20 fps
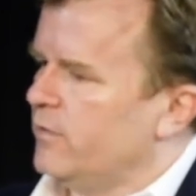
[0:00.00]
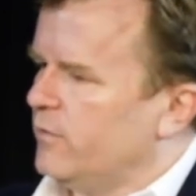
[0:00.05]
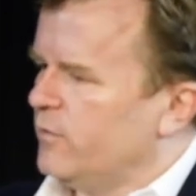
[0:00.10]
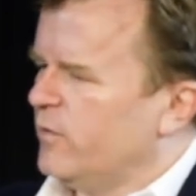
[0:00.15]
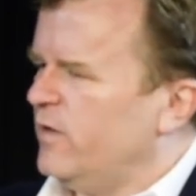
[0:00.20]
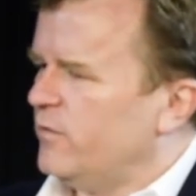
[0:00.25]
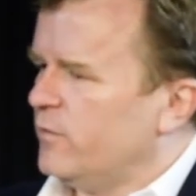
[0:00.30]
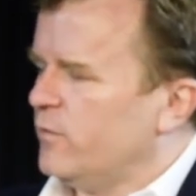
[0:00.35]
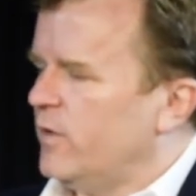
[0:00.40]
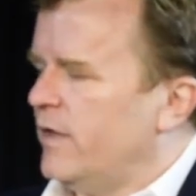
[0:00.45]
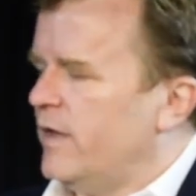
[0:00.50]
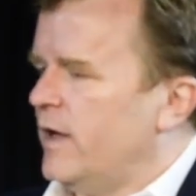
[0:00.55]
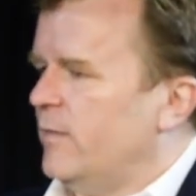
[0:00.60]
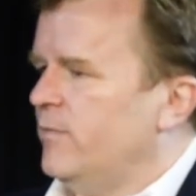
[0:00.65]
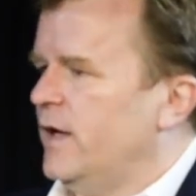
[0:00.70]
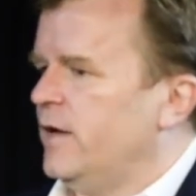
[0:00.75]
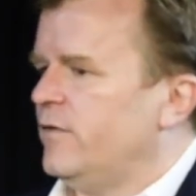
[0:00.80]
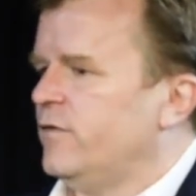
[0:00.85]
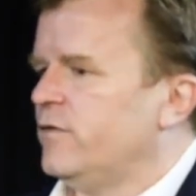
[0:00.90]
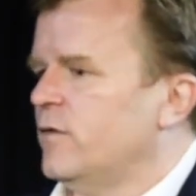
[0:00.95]
And the reason why
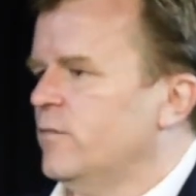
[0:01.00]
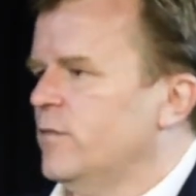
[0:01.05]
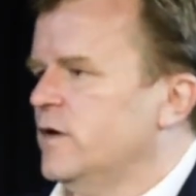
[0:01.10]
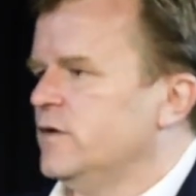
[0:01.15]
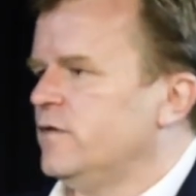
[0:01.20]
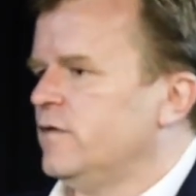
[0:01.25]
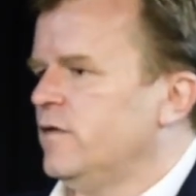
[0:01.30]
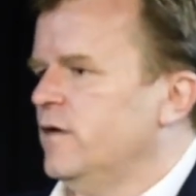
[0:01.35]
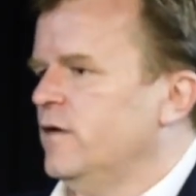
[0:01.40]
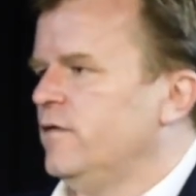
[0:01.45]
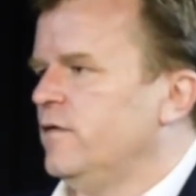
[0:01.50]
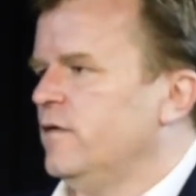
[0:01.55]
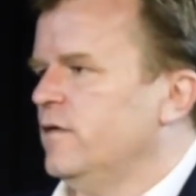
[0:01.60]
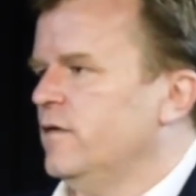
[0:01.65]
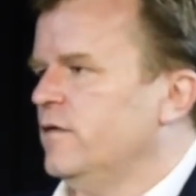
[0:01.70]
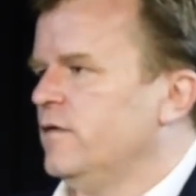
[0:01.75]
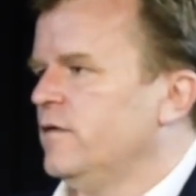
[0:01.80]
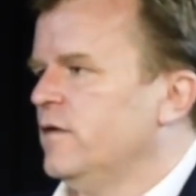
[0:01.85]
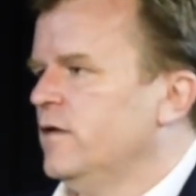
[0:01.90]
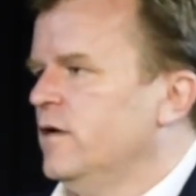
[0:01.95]
that makes so much sense
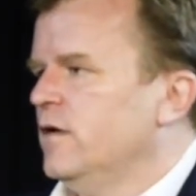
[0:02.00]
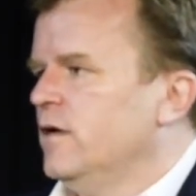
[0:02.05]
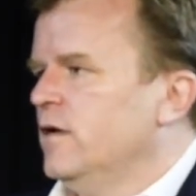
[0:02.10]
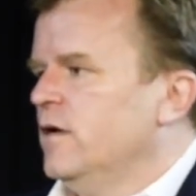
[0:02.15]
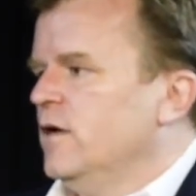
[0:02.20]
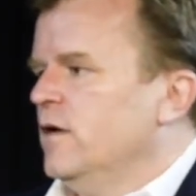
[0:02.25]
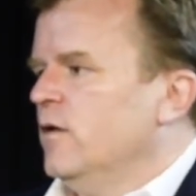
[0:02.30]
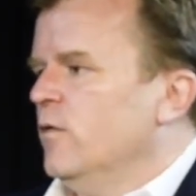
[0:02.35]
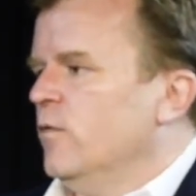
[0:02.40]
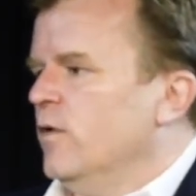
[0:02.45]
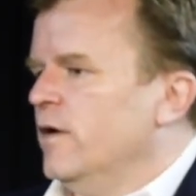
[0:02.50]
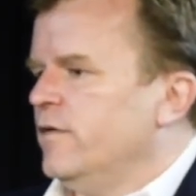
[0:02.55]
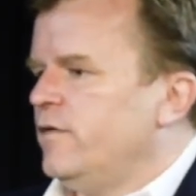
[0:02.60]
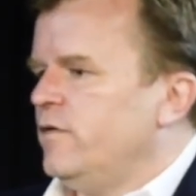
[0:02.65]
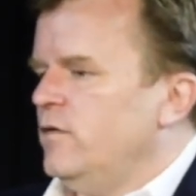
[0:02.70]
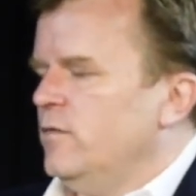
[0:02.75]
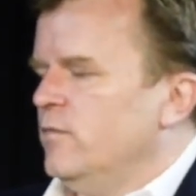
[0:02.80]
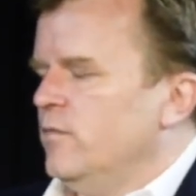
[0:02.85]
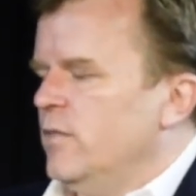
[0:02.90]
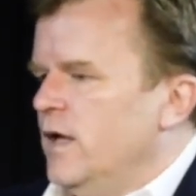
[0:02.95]
is
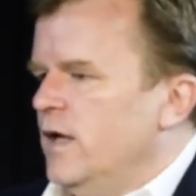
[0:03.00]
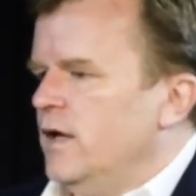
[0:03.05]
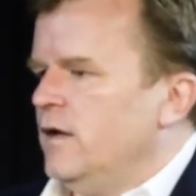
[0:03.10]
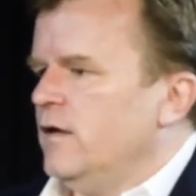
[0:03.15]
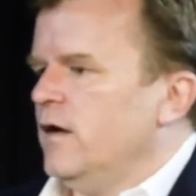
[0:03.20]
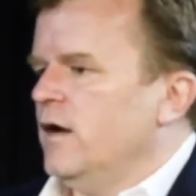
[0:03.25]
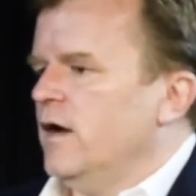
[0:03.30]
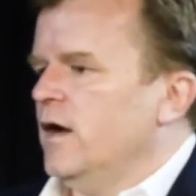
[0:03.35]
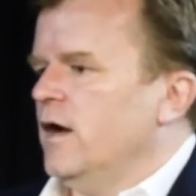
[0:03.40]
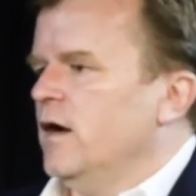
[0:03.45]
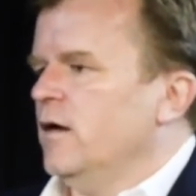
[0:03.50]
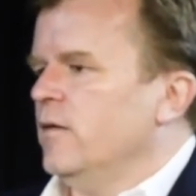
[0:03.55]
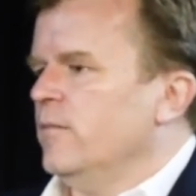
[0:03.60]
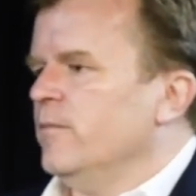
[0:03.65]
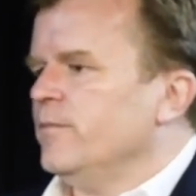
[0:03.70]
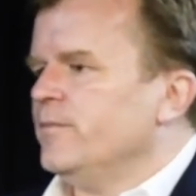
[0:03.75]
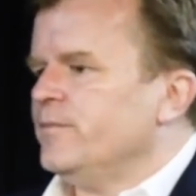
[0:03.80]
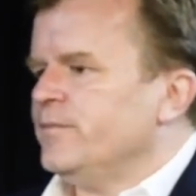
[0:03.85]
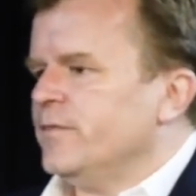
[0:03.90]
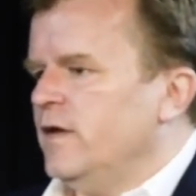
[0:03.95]
once you make
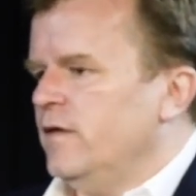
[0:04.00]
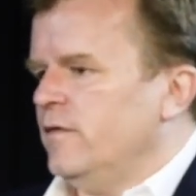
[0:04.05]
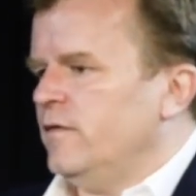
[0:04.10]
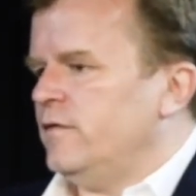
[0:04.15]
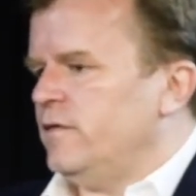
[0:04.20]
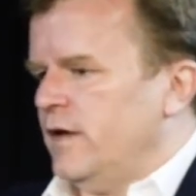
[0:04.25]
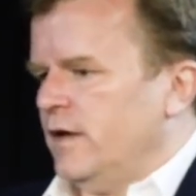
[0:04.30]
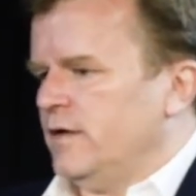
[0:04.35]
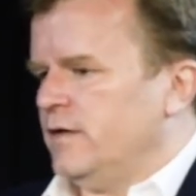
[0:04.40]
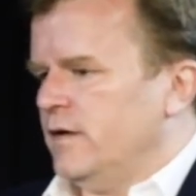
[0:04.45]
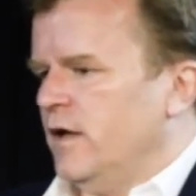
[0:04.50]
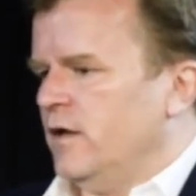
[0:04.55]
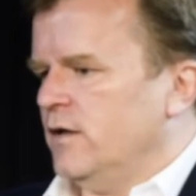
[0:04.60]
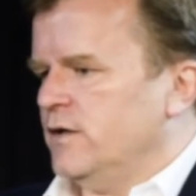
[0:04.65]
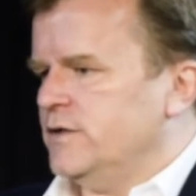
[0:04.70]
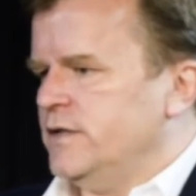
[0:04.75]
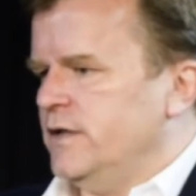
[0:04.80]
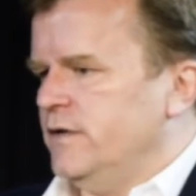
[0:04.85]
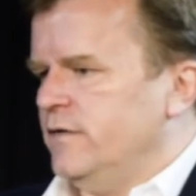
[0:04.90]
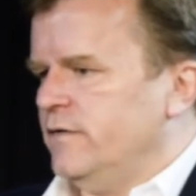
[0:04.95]
these
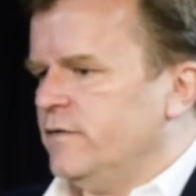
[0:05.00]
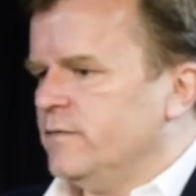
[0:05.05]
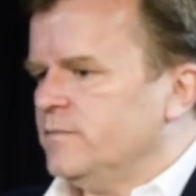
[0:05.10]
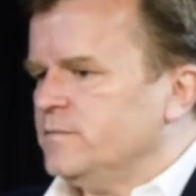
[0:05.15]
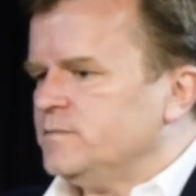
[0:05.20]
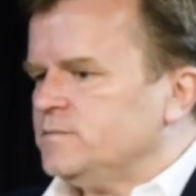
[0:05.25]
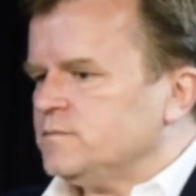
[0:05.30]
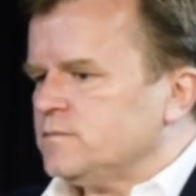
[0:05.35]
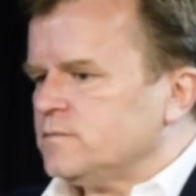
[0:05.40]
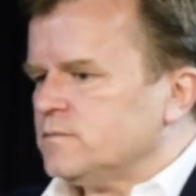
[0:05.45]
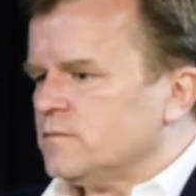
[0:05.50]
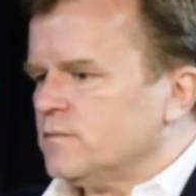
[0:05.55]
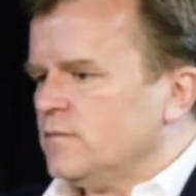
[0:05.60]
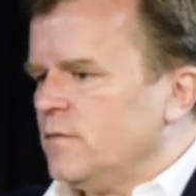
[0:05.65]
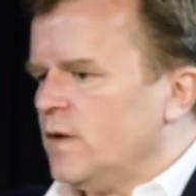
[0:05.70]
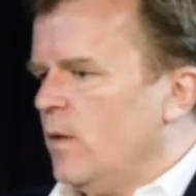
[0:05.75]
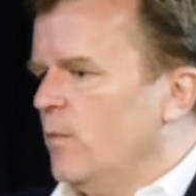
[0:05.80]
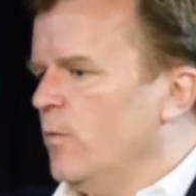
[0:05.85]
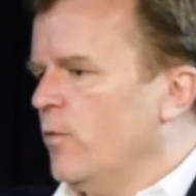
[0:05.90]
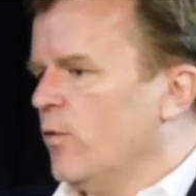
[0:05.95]
technologies
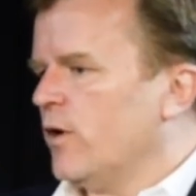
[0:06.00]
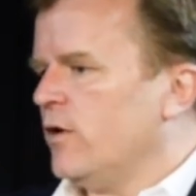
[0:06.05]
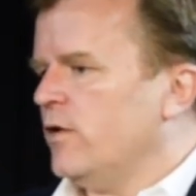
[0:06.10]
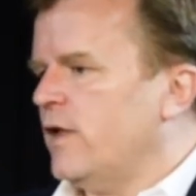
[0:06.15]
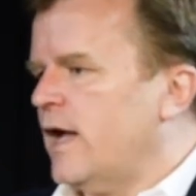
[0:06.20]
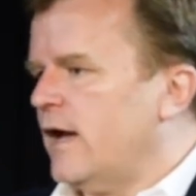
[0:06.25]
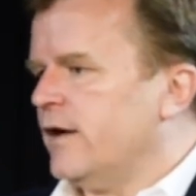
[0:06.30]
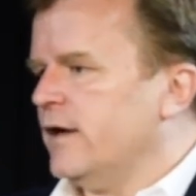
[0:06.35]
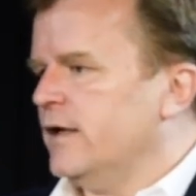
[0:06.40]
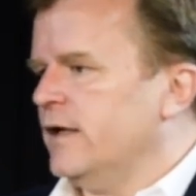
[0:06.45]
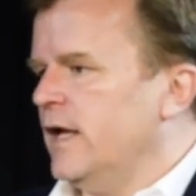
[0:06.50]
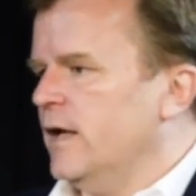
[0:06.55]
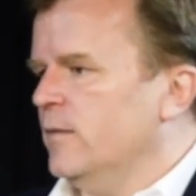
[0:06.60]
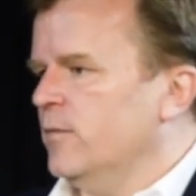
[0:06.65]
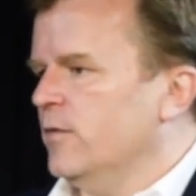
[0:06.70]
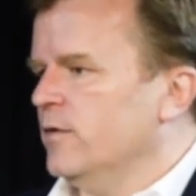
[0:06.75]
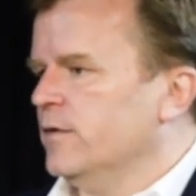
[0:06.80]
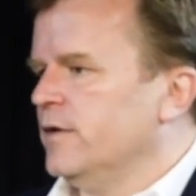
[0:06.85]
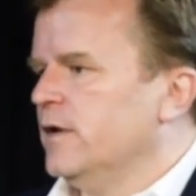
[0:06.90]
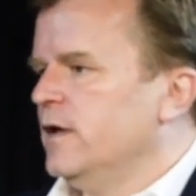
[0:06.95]
more cloud
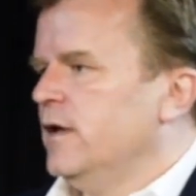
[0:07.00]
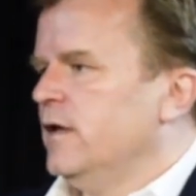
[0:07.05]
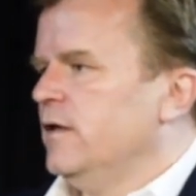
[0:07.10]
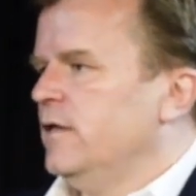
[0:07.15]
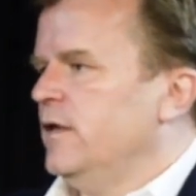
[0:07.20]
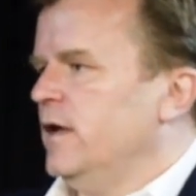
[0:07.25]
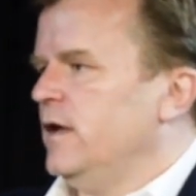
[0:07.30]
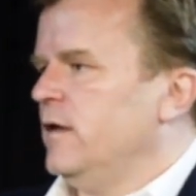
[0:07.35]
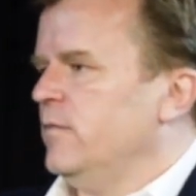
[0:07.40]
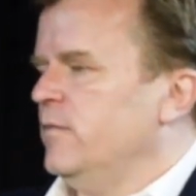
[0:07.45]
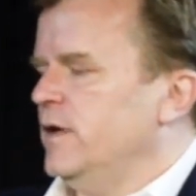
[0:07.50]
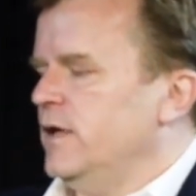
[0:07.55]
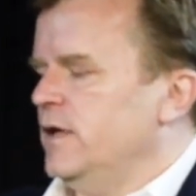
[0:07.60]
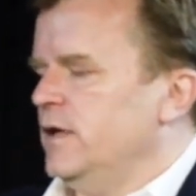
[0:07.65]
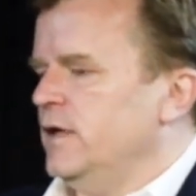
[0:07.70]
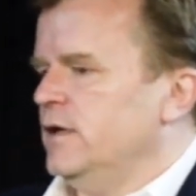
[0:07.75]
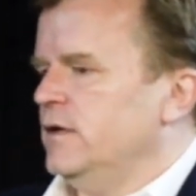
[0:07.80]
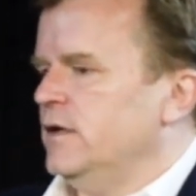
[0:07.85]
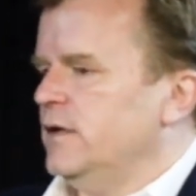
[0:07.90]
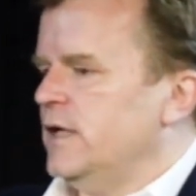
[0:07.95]
enabled, they can
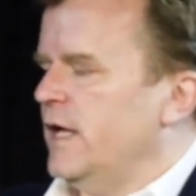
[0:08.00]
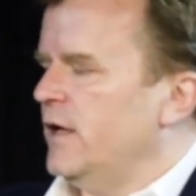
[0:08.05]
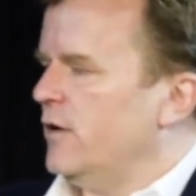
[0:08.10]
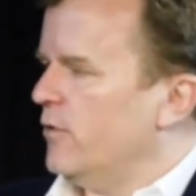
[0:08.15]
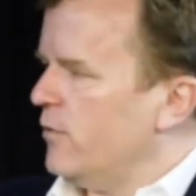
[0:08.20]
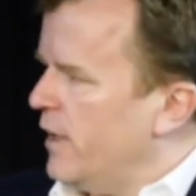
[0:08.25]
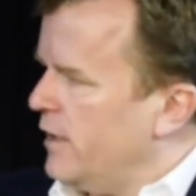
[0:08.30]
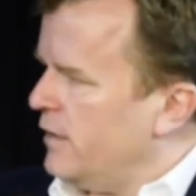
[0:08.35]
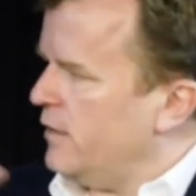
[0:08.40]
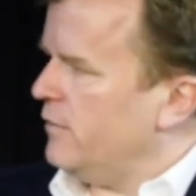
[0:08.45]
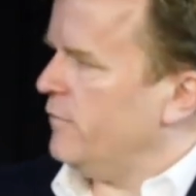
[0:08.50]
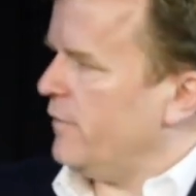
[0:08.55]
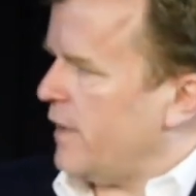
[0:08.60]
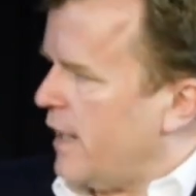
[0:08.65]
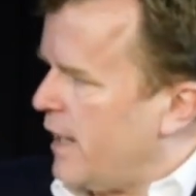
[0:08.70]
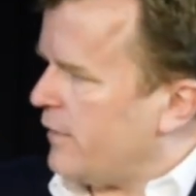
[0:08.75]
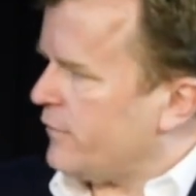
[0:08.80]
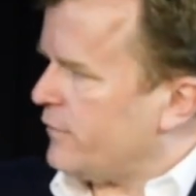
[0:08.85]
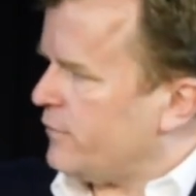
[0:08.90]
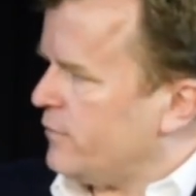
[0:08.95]
be iterated
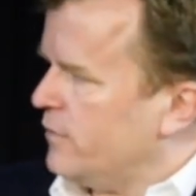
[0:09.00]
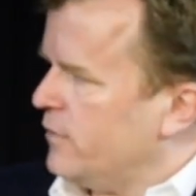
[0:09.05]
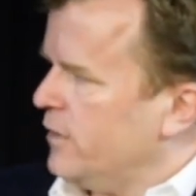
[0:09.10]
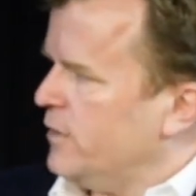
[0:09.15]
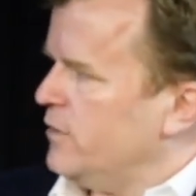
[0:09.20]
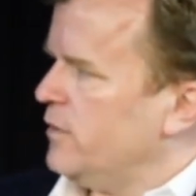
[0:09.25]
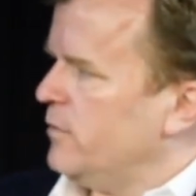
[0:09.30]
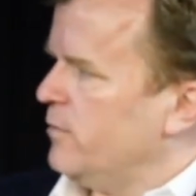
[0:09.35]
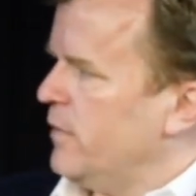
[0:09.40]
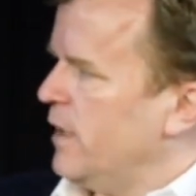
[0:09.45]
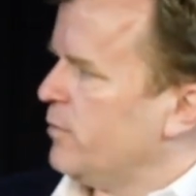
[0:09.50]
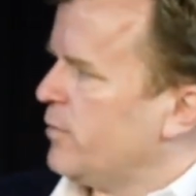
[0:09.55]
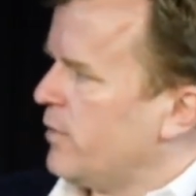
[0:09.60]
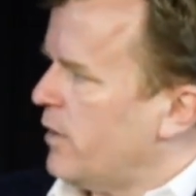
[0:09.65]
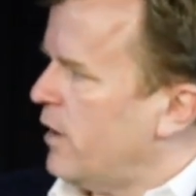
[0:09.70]
faster and you can make